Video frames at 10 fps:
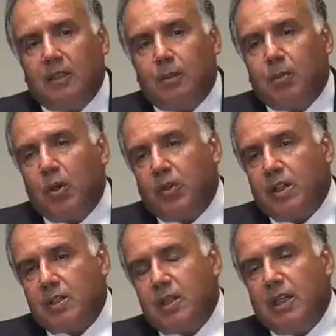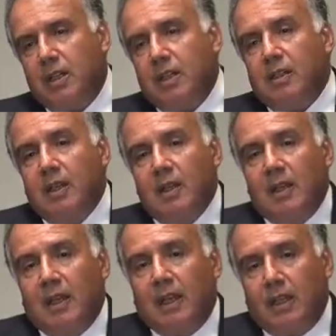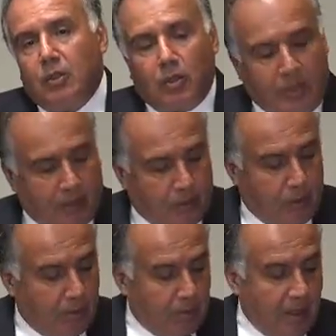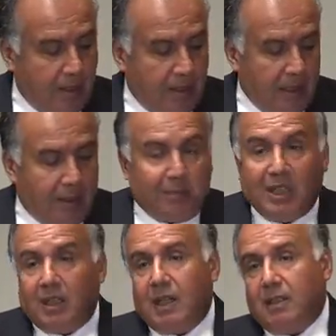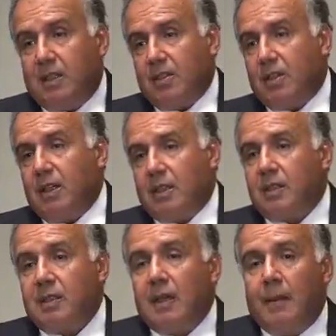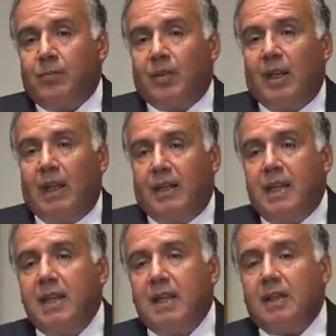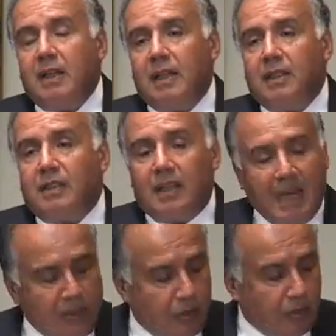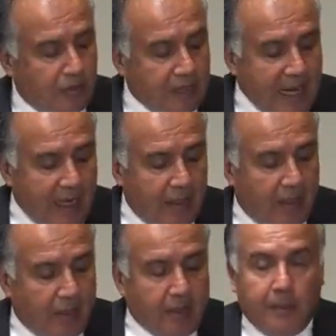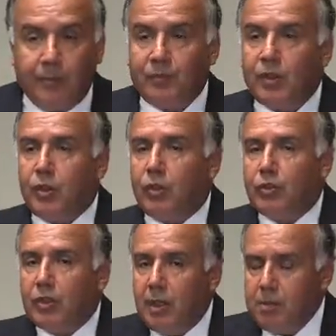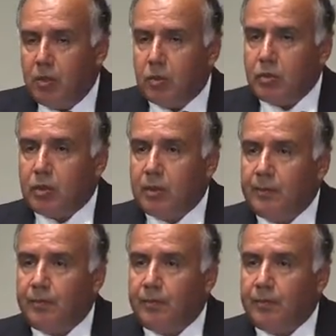the progress needed in order to mitigate these risks. And here, international dialogue contributes